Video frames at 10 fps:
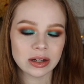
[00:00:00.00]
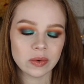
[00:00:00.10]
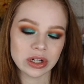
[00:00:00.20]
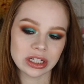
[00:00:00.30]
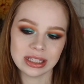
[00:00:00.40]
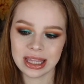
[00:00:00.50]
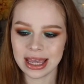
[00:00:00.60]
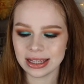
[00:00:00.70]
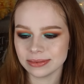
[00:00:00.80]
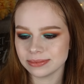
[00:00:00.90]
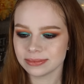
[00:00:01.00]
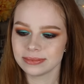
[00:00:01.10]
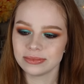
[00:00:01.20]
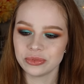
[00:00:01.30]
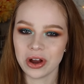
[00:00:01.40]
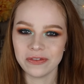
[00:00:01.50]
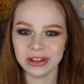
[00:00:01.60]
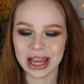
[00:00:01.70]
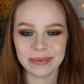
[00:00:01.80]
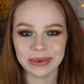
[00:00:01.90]
which is like
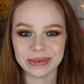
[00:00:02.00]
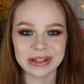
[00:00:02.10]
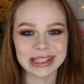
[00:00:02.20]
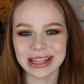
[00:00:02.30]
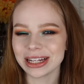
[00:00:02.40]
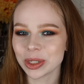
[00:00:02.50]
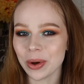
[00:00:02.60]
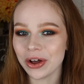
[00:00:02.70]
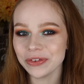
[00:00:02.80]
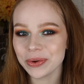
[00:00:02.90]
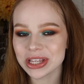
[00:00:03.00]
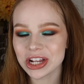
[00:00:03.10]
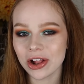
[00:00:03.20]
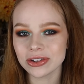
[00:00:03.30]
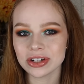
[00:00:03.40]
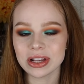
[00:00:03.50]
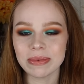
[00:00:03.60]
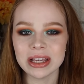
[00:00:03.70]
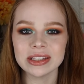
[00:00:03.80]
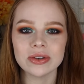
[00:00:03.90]
roughly, I'm, I'm gonna say like 12 US dollars or
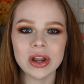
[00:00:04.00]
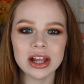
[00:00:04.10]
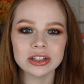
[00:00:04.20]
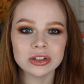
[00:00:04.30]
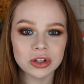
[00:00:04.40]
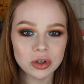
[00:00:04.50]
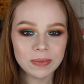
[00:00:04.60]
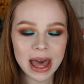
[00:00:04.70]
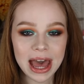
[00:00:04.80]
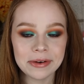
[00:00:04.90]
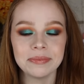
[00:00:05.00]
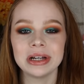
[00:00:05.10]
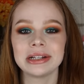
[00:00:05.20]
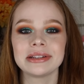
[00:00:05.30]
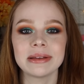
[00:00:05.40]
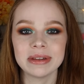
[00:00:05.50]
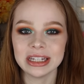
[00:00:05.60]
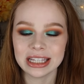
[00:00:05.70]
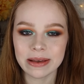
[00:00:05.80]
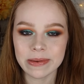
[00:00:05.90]
something. So not too bad, but
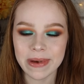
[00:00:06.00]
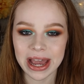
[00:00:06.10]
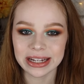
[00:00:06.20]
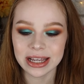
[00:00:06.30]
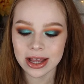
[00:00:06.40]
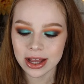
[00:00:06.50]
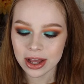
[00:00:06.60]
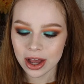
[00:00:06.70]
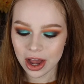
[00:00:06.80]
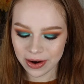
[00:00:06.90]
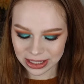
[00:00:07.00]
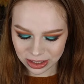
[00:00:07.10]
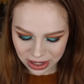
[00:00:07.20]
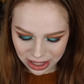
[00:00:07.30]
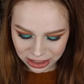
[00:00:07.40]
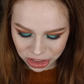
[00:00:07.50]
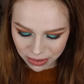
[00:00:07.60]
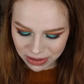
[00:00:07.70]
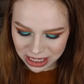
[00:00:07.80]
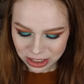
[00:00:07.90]
something to keep in mind. All right, so now let's
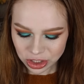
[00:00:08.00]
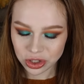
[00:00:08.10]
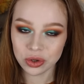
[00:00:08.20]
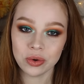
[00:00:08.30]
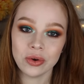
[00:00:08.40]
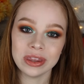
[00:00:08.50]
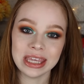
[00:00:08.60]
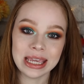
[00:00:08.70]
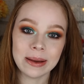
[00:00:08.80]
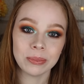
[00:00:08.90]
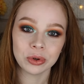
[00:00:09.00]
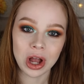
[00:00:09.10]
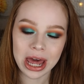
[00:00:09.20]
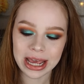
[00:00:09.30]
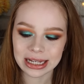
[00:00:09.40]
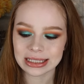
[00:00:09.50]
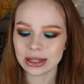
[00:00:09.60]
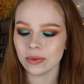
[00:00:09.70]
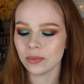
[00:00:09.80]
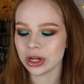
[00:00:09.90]
jump into the
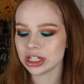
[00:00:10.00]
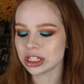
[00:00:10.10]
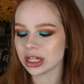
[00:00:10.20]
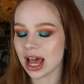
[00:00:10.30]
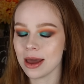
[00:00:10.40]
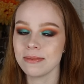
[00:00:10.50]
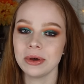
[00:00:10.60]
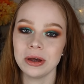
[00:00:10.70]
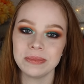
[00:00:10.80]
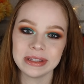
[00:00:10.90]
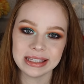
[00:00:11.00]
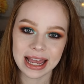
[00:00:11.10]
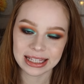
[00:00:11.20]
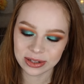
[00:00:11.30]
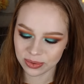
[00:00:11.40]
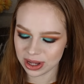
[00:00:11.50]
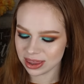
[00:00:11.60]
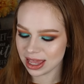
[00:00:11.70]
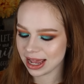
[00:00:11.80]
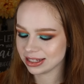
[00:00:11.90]
products, which I'm obsessed
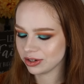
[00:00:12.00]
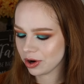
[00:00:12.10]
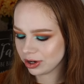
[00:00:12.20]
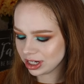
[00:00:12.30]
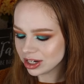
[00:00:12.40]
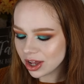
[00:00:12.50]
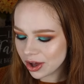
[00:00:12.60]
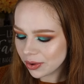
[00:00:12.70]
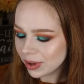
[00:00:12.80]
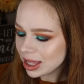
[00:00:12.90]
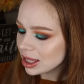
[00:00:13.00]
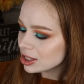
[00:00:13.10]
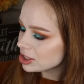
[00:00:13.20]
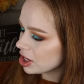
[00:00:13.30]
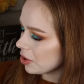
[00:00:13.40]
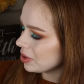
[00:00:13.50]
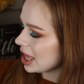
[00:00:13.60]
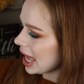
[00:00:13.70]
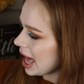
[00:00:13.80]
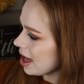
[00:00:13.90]
with, as you already know. So
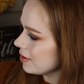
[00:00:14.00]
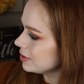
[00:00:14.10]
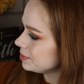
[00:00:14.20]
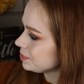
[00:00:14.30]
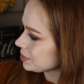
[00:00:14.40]
they have